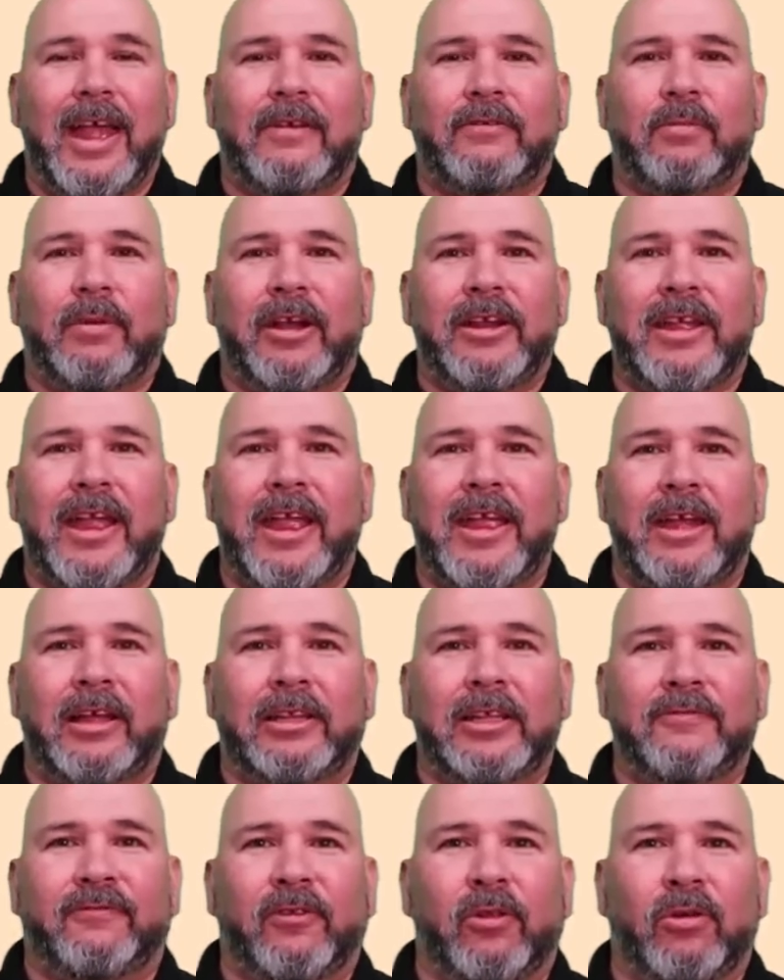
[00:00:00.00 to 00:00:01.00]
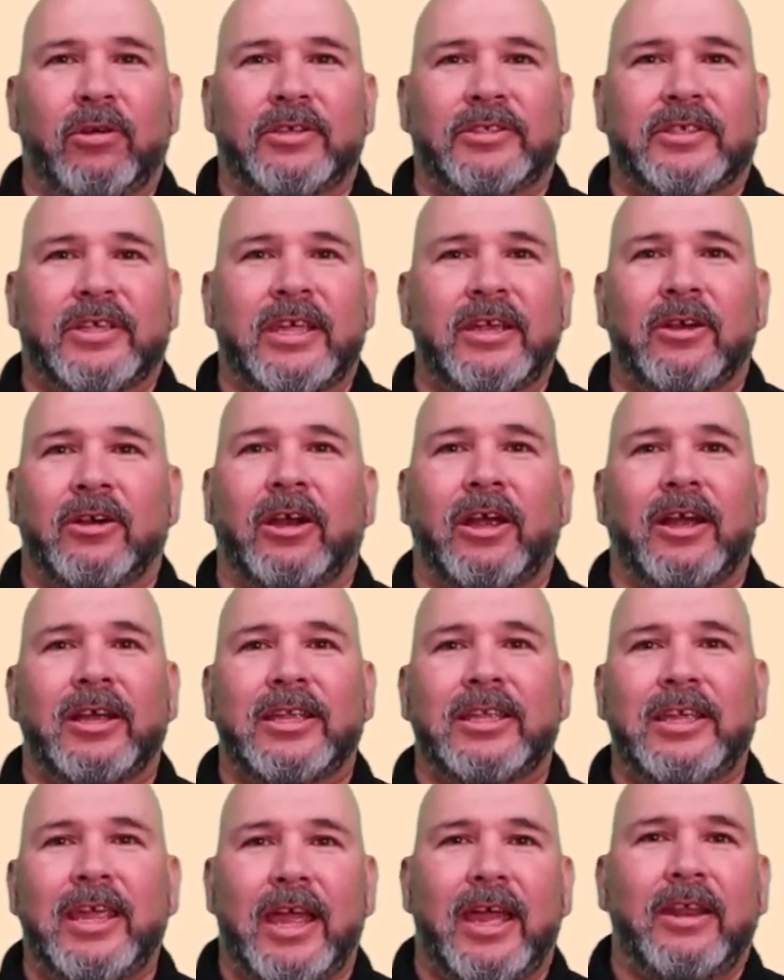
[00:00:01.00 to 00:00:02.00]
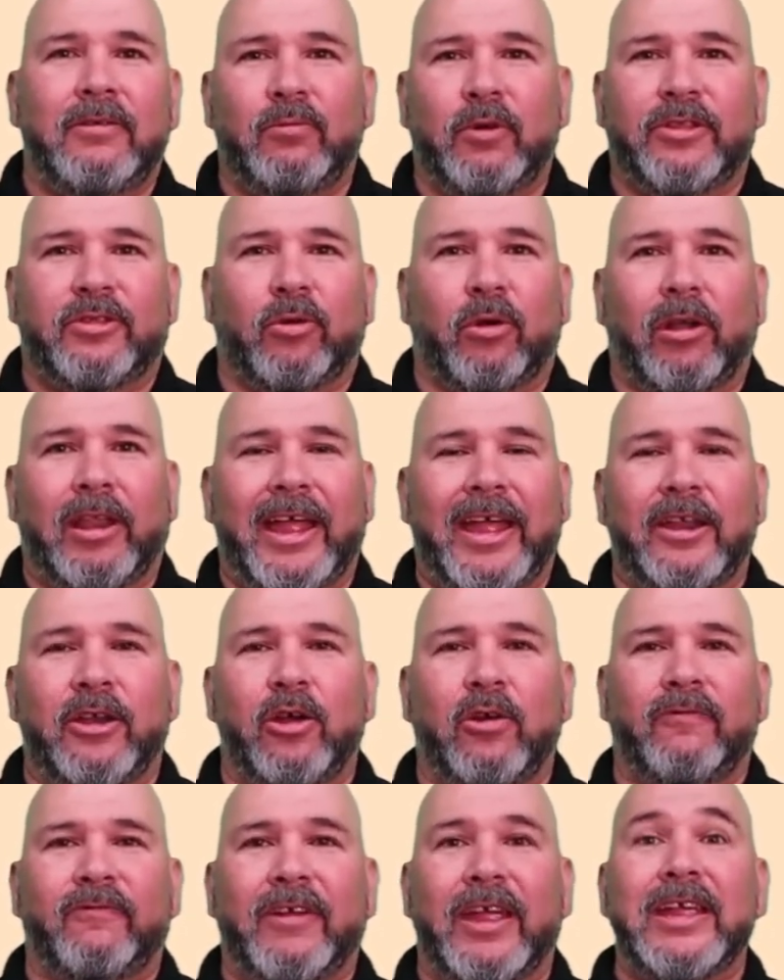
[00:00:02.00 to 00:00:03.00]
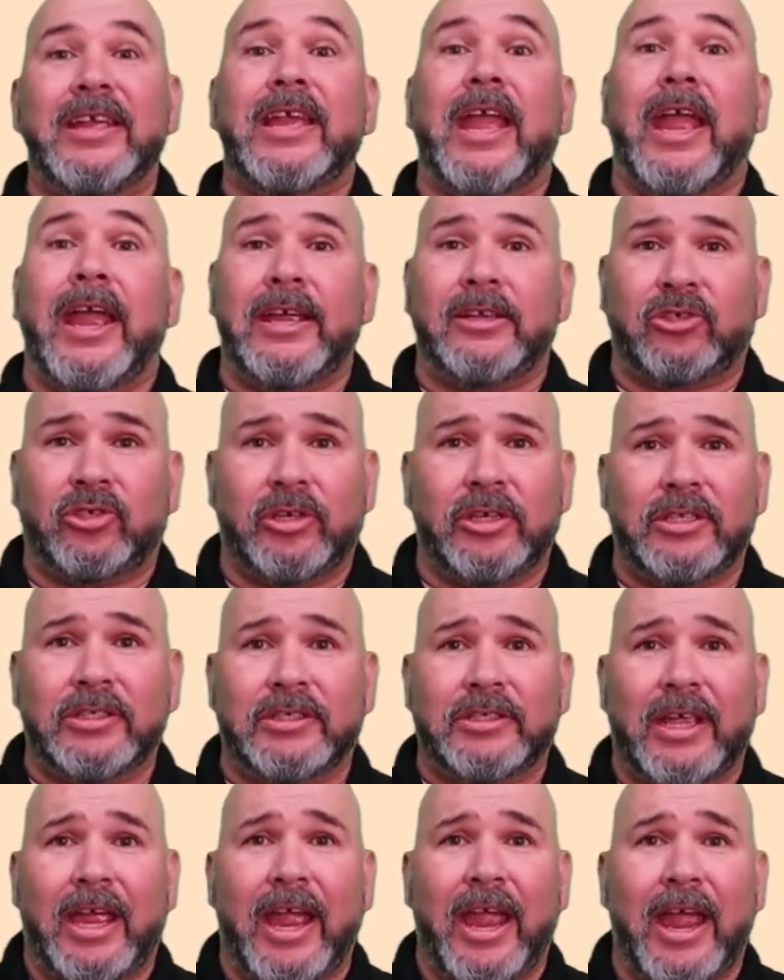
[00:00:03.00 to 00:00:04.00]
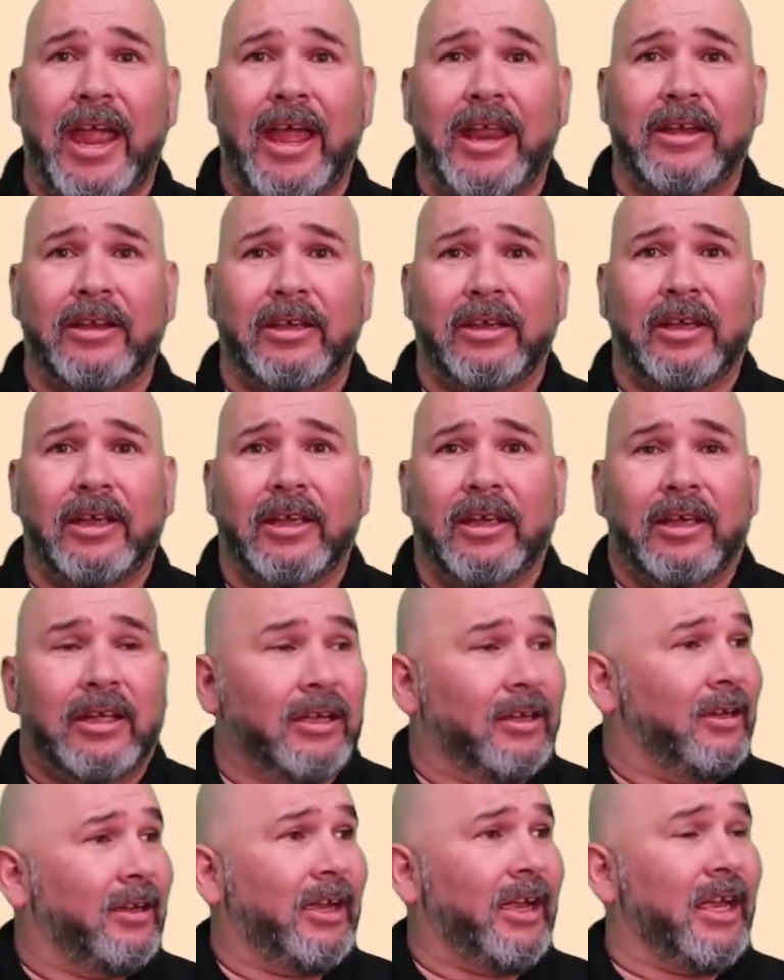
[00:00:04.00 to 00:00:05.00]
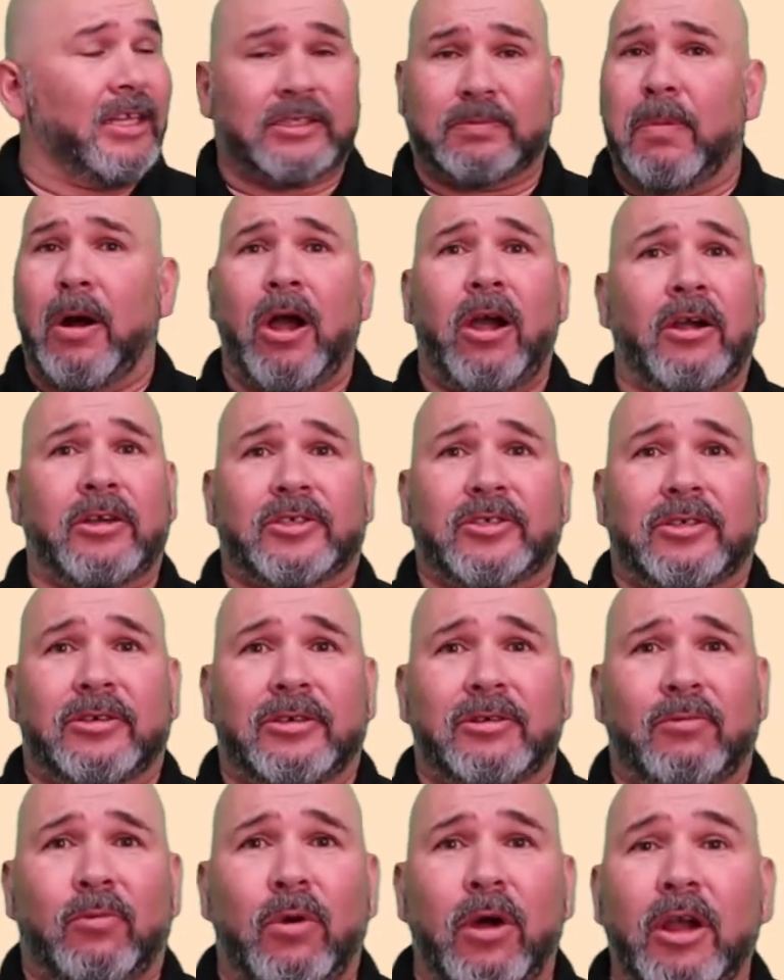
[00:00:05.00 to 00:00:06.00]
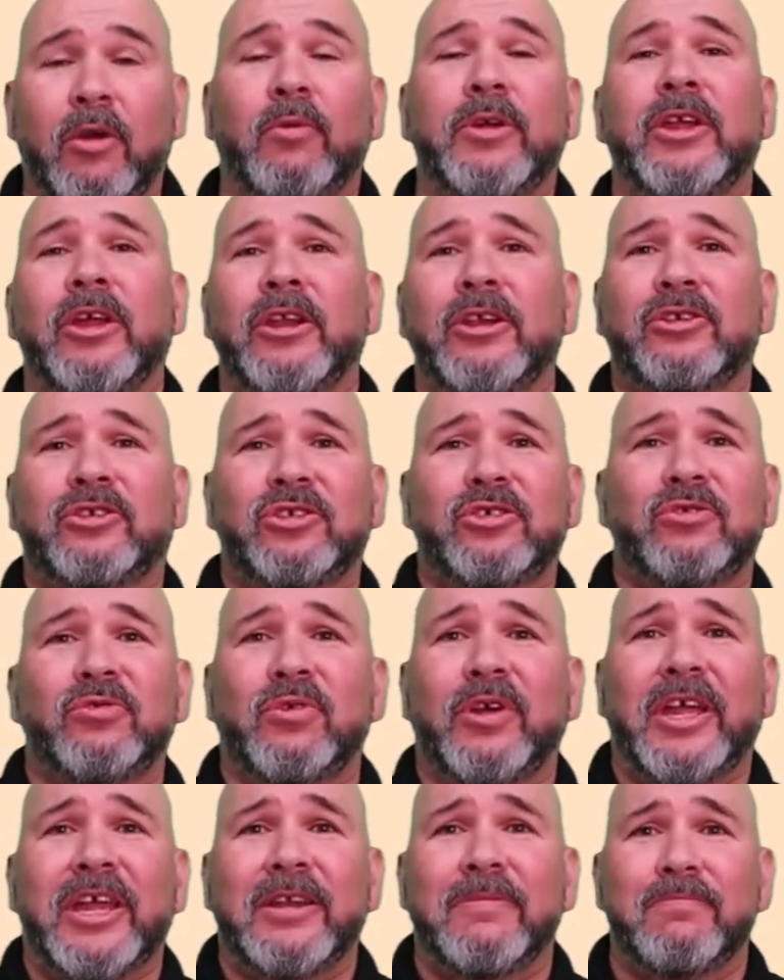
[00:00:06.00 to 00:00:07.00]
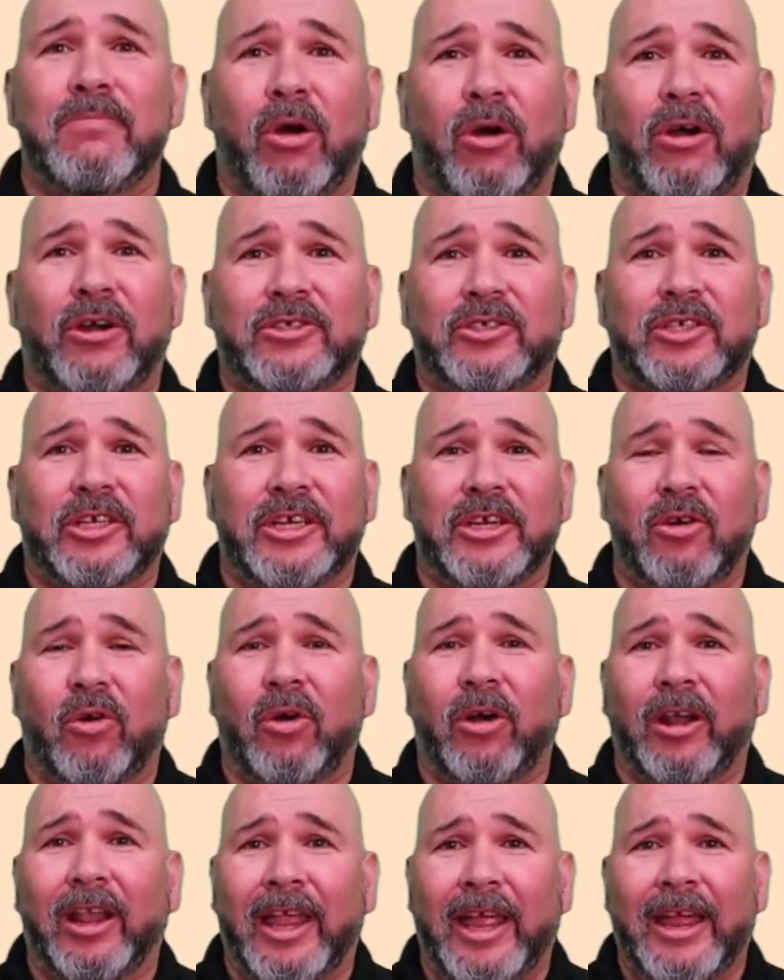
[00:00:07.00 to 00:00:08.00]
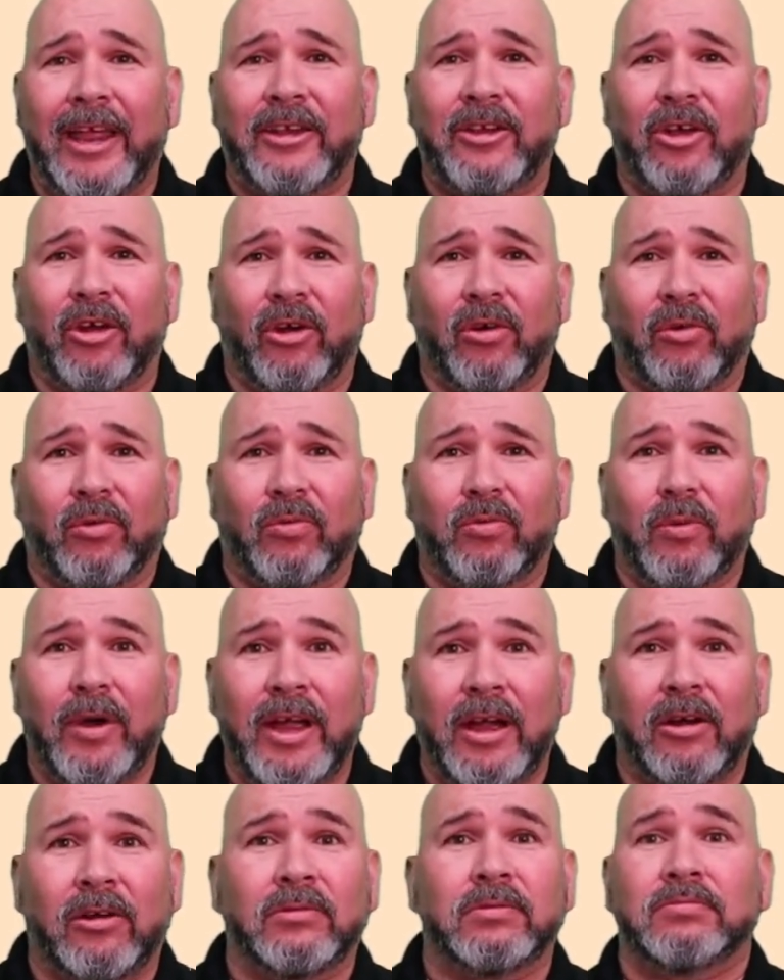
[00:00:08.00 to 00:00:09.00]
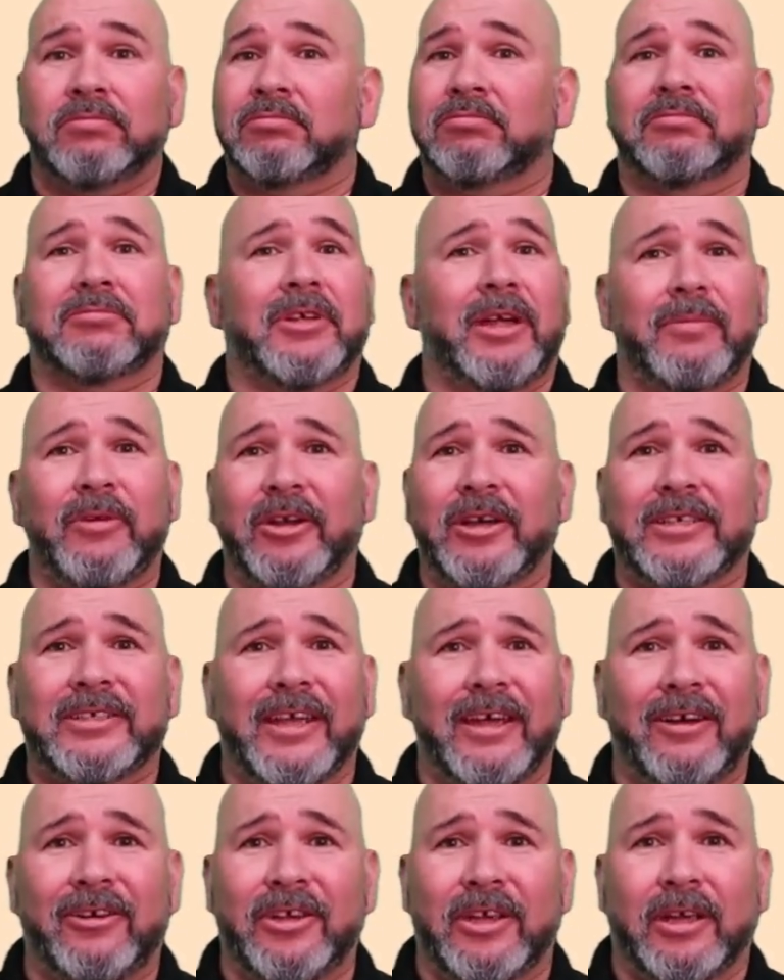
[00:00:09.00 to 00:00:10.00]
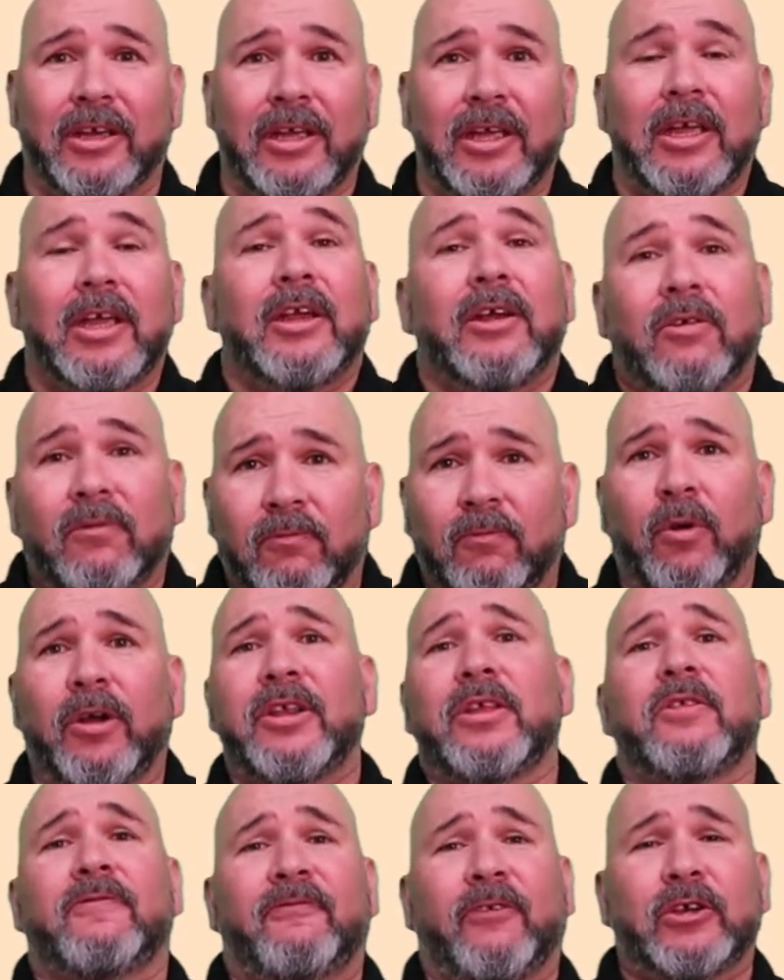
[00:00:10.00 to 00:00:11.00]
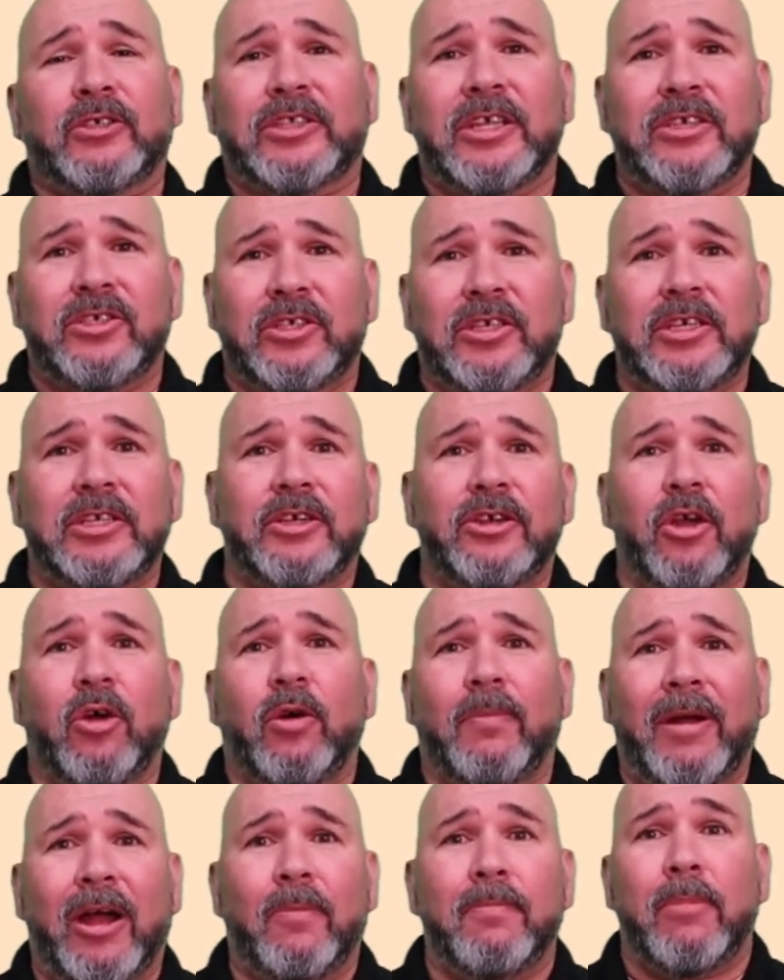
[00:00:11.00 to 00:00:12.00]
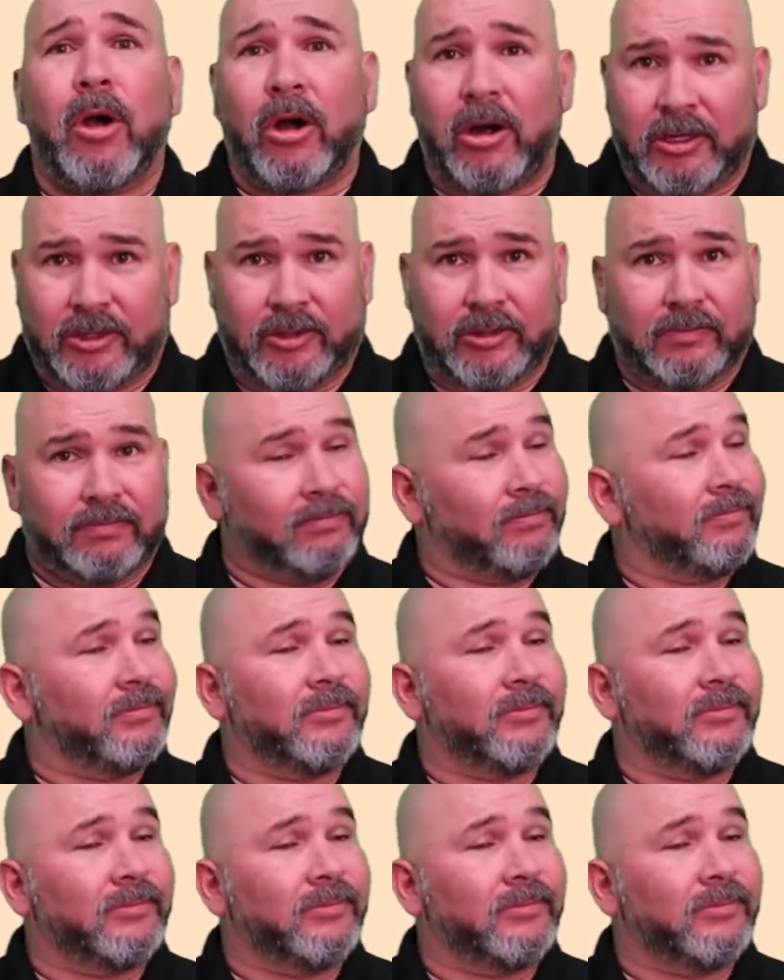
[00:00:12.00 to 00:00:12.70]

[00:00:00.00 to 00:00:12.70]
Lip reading: Hey everybody, Ali Flores here again with Orlando Vacations, and it's March. What are we going to do in March in Orlando? Well, I'm going to tell you. One of the first things you need to know about March,